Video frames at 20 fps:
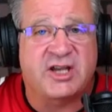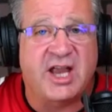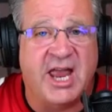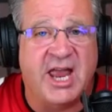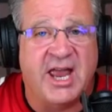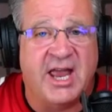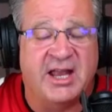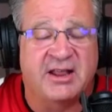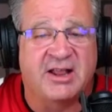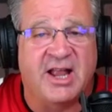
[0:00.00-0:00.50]

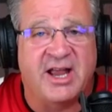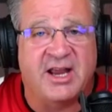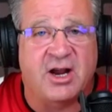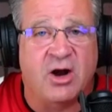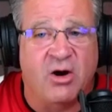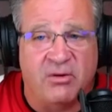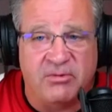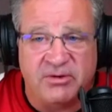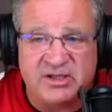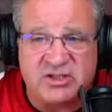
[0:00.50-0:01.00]
And like
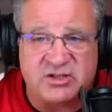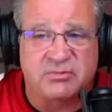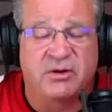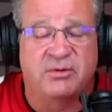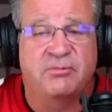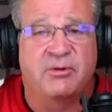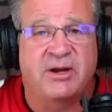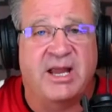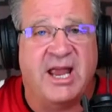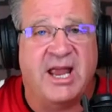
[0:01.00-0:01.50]
always,
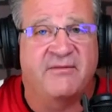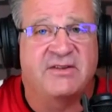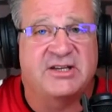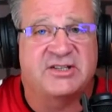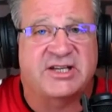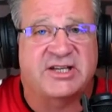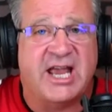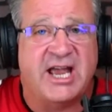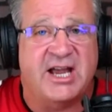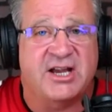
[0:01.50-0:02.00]
when we have
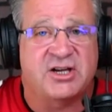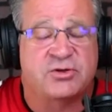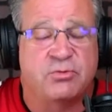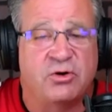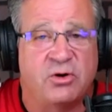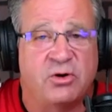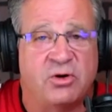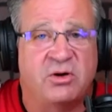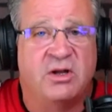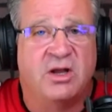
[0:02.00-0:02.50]
these
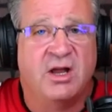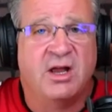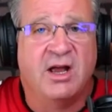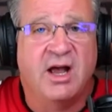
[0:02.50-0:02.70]
casual,